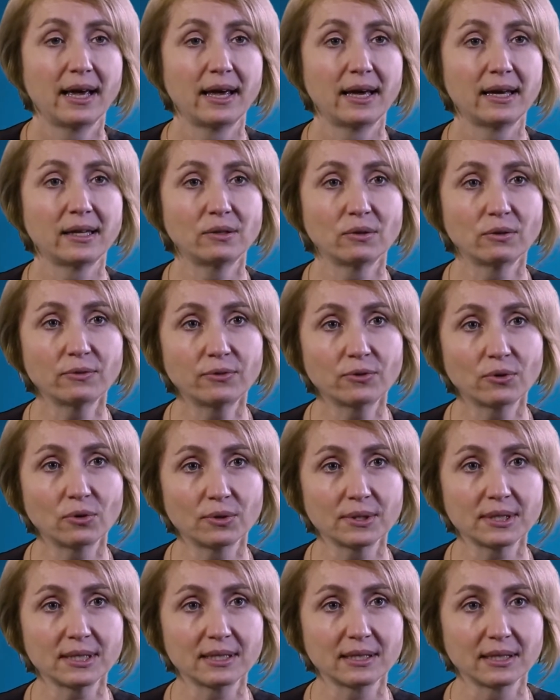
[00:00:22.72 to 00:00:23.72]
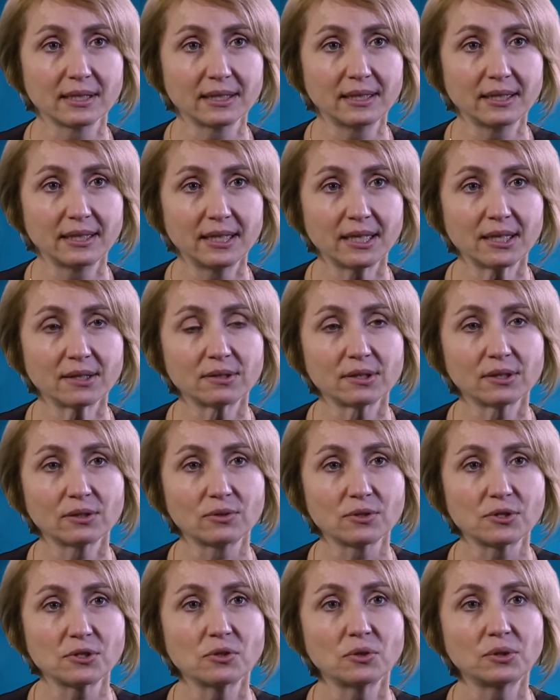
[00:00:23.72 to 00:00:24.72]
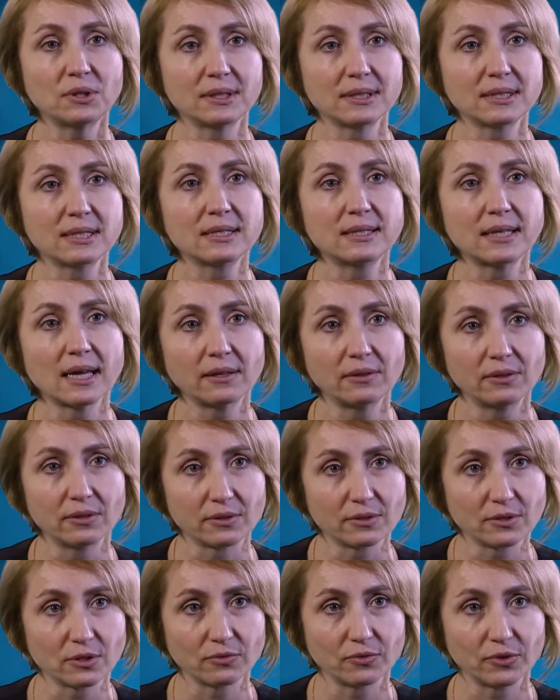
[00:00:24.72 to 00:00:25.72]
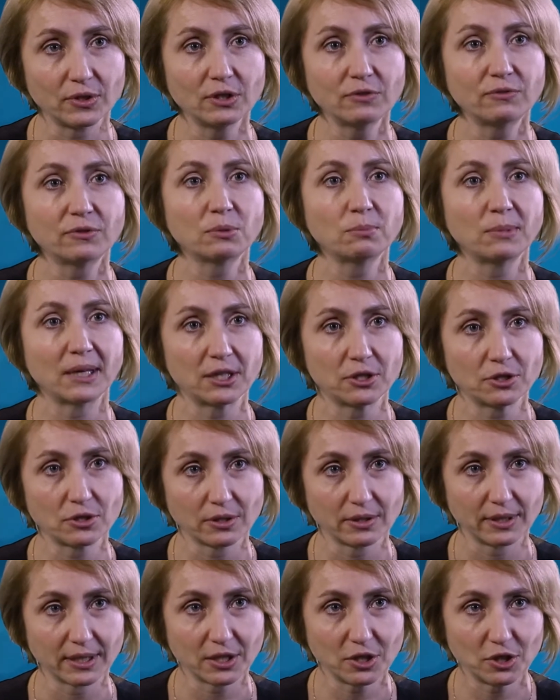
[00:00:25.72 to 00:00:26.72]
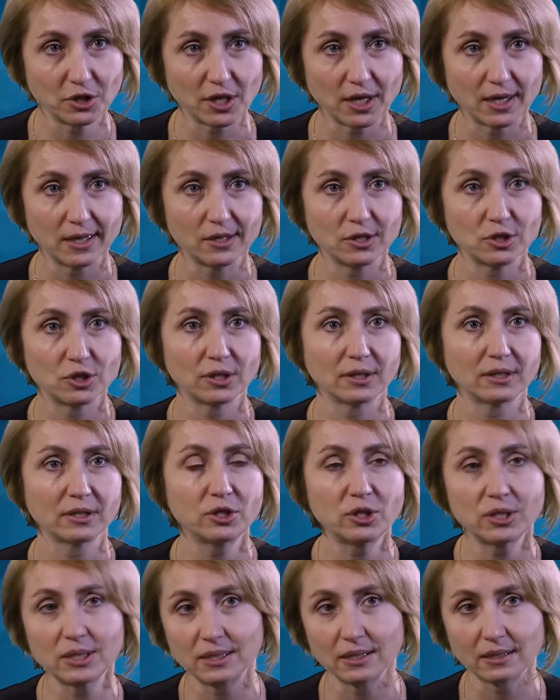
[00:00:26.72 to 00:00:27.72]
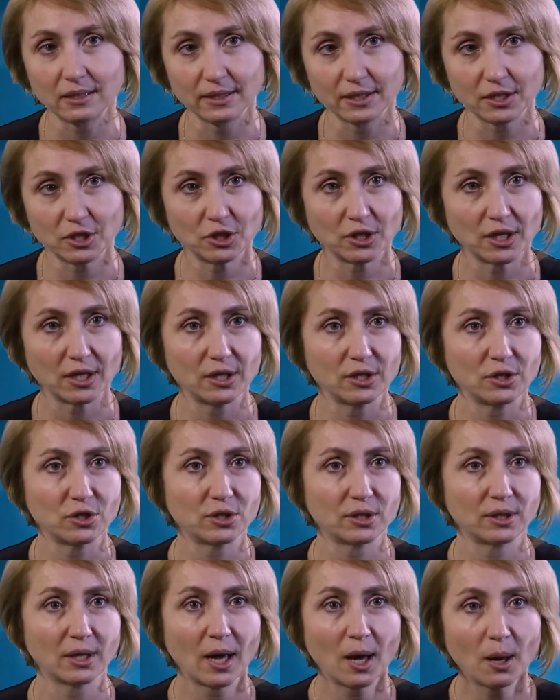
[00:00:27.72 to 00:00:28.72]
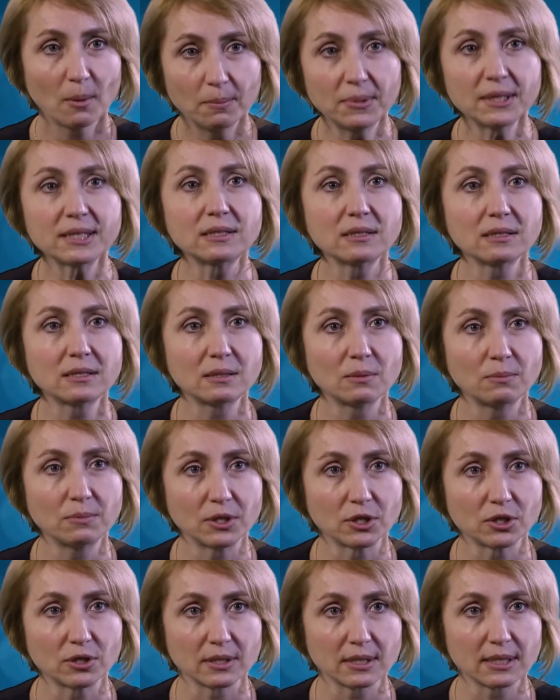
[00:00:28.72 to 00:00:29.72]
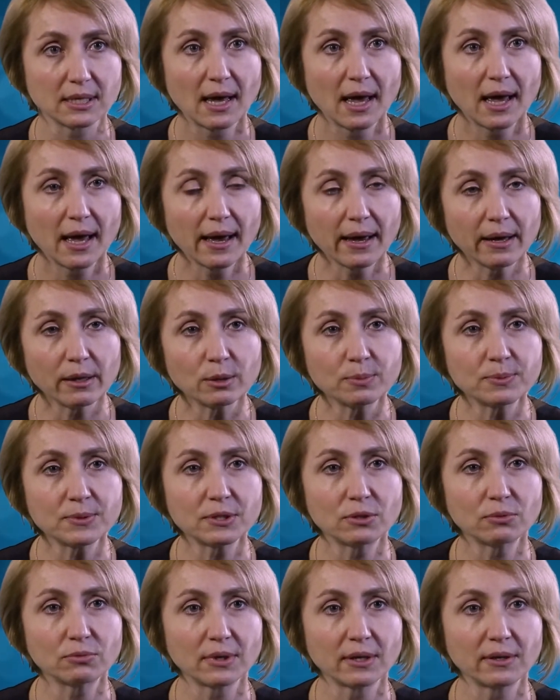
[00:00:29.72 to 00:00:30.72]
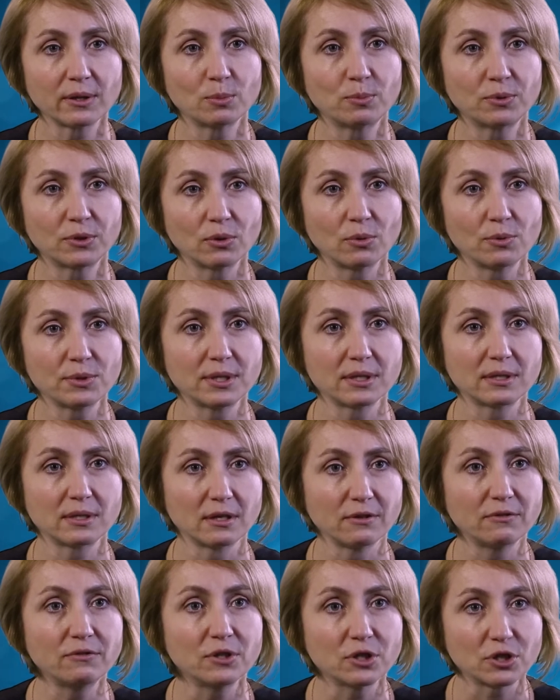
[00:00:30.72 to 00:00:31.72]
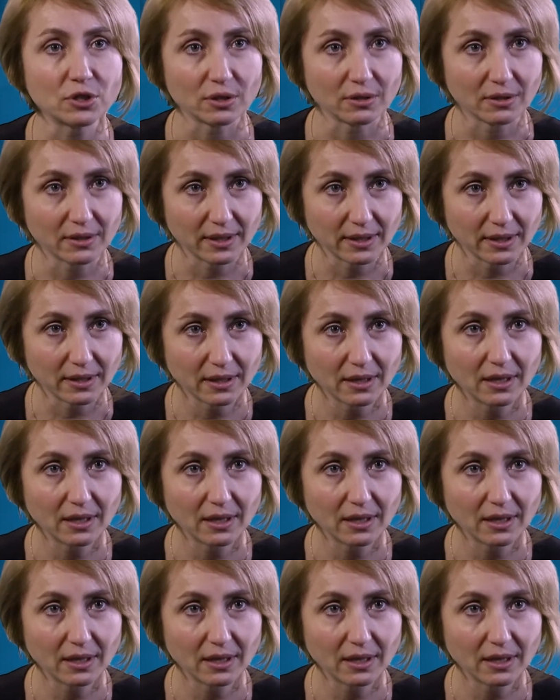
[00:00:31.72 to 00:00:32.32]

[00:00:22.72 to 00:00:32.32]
And of course, adhering to certain standards of informational exchange and logistical exchange and business submissions helps to run the process efficiently.